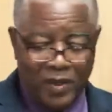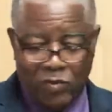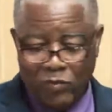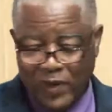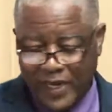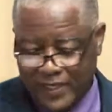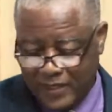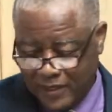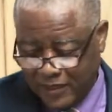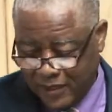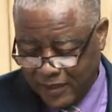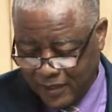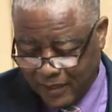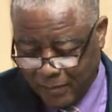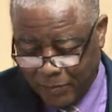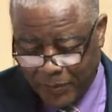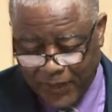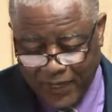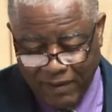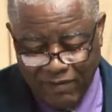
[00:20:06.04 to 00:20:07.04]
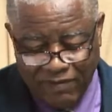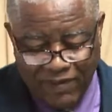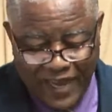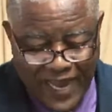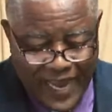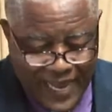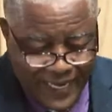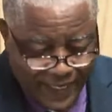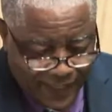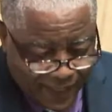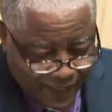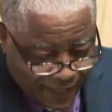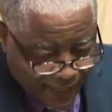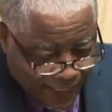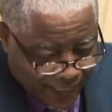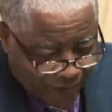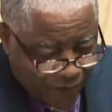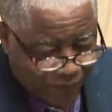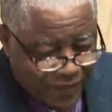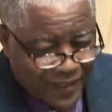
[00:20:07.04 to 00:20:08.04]
registered to play a VAT.
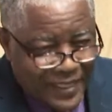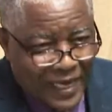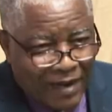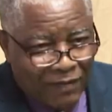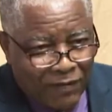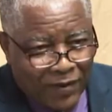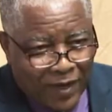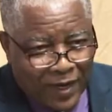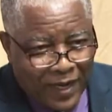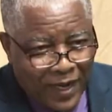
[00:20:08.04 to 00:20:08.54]
I've never,